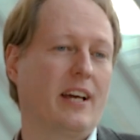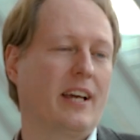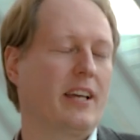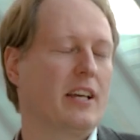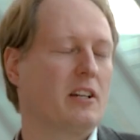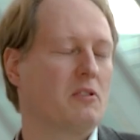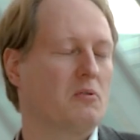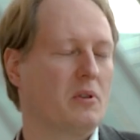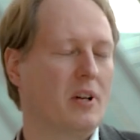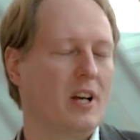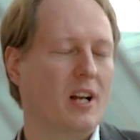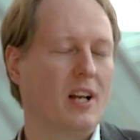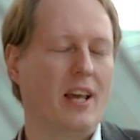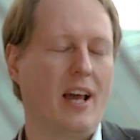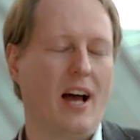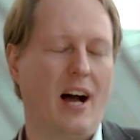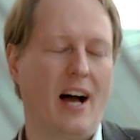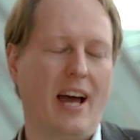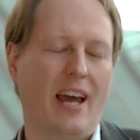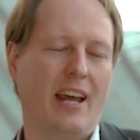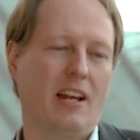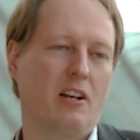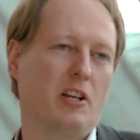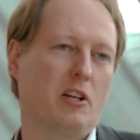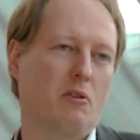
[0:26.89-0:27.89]
I can really
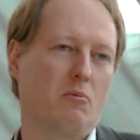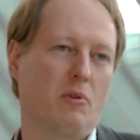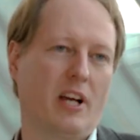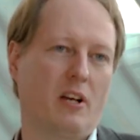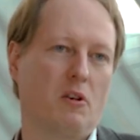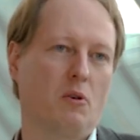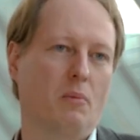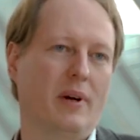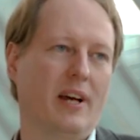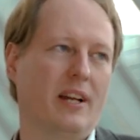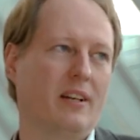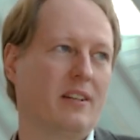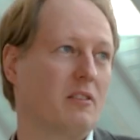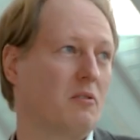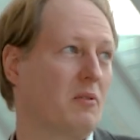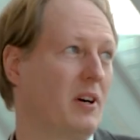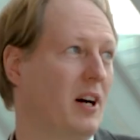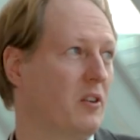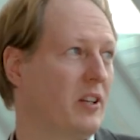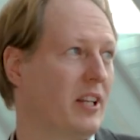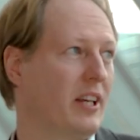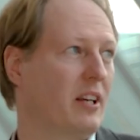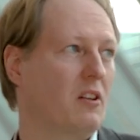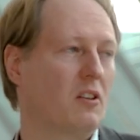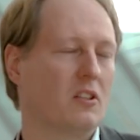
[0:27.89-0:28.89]
highly recommend
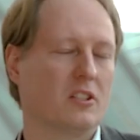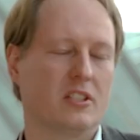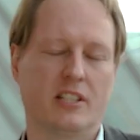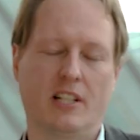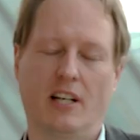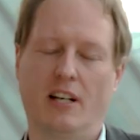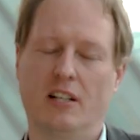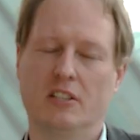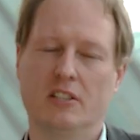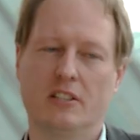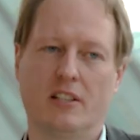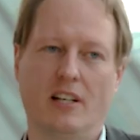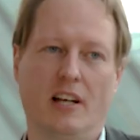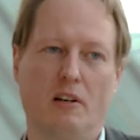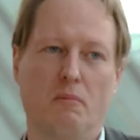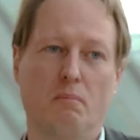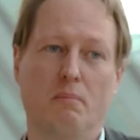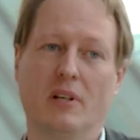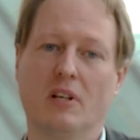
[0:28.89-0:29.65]
around Ingolstadt